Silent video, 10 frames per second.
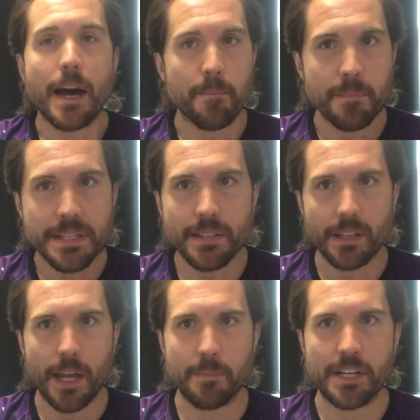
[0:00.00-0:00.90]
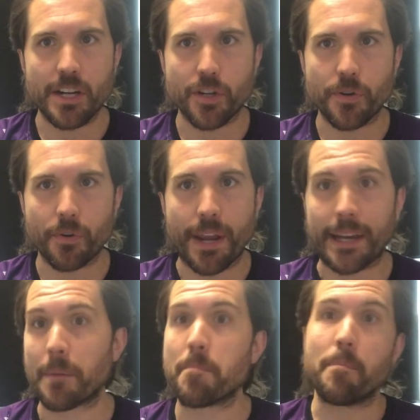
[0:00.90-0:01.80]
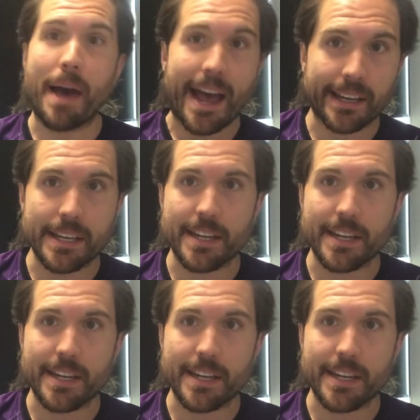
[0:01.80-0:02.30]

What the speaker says: a misalignment in your neck back